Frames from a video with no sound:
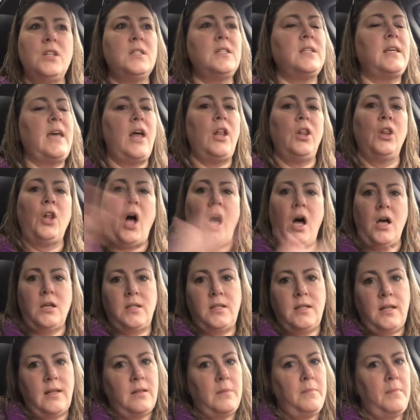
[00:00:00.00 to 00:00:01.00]
get
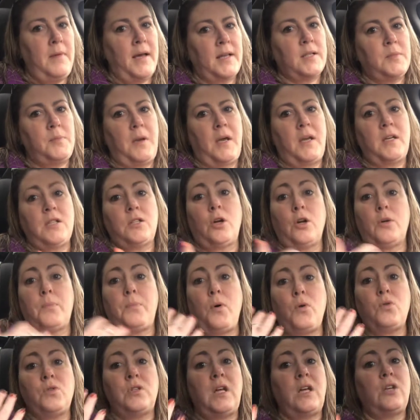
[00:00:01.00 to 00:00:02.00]
lost in the mix because they're
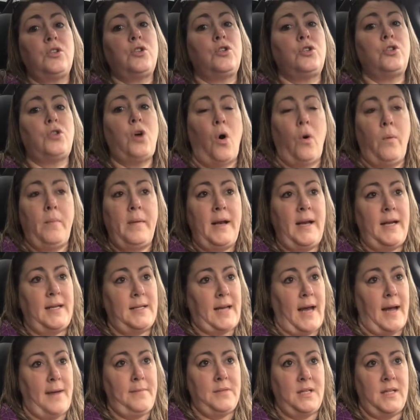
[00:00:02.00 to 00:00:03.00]
posting so many
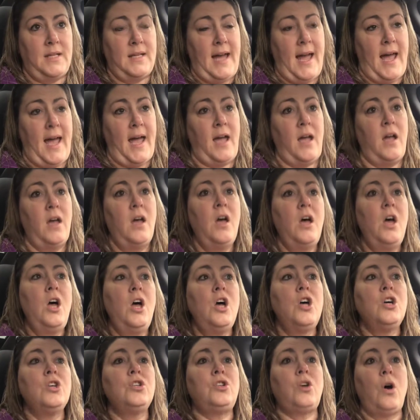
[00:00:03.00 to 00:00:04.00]
times a day.
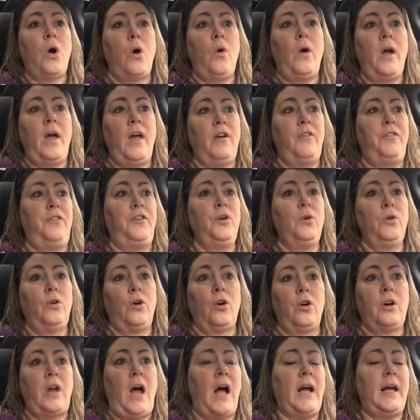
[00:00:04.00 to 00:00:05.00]
So if
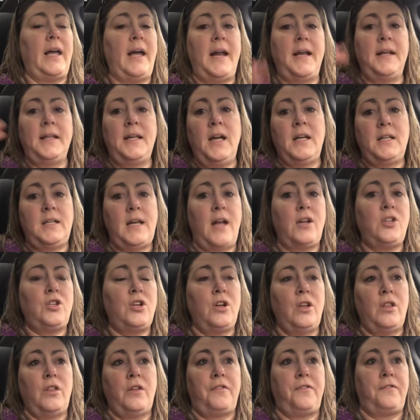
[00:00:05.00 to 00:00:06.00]
you're not getting the
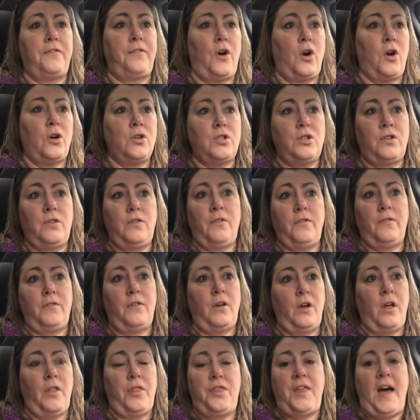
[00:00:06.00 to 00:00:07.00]
attention of the first
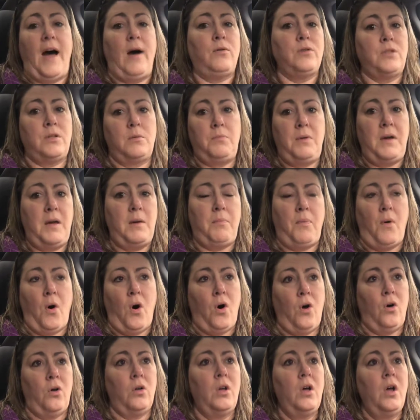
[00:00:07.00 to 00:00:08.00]
1,000
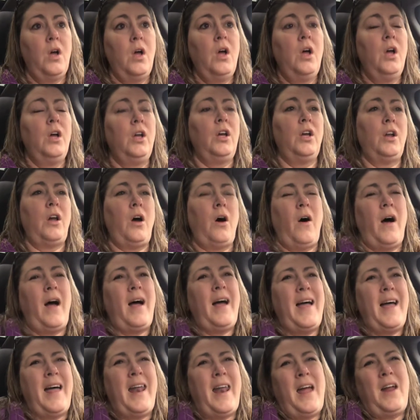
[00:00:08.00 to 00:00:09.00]
people,
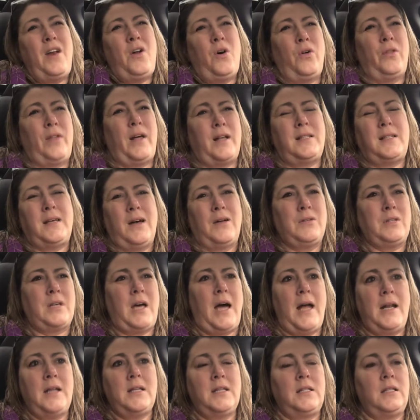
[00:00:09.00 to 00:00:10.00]
and I know that sounds
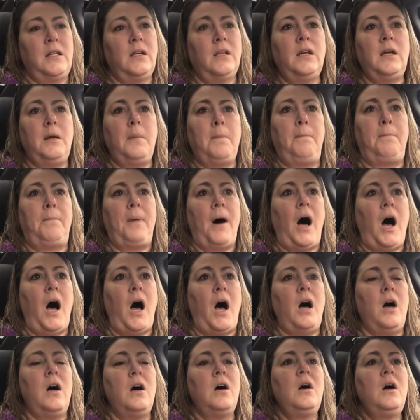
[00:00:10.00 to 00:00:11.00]
kind of silly,
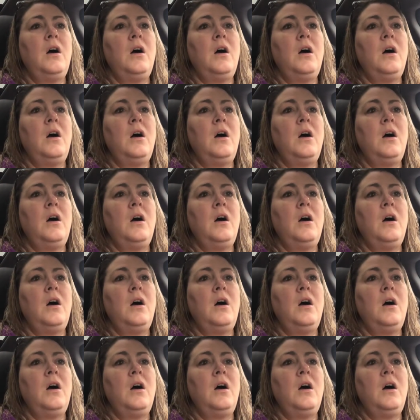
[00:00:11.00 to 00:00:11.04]
but